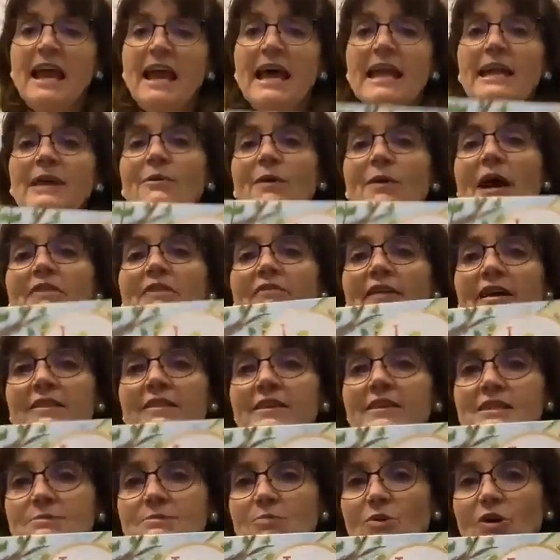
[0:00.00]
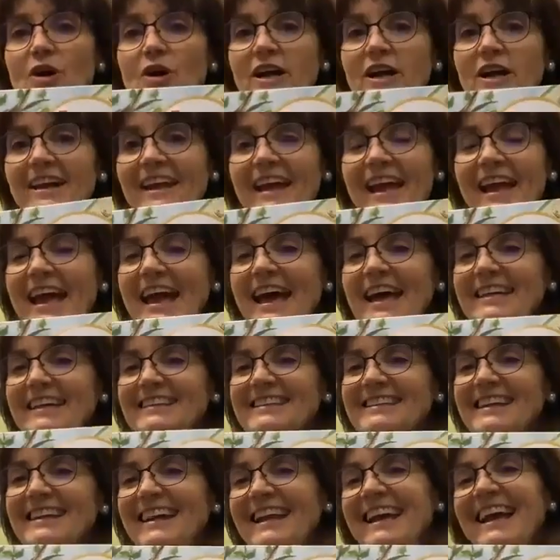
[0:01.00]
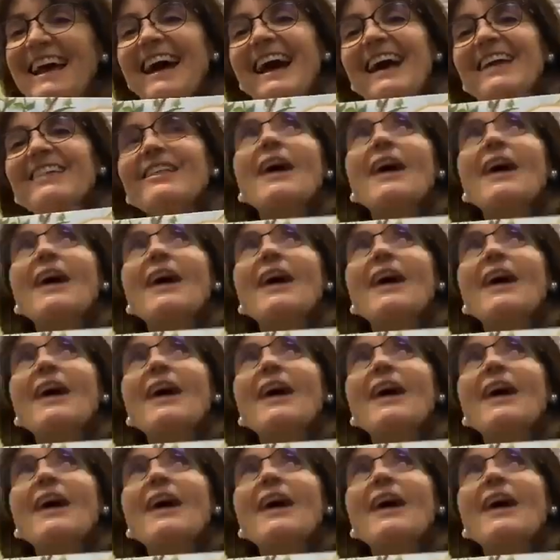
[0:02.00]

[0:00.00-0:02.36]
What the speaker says: Anyway, I read this book and I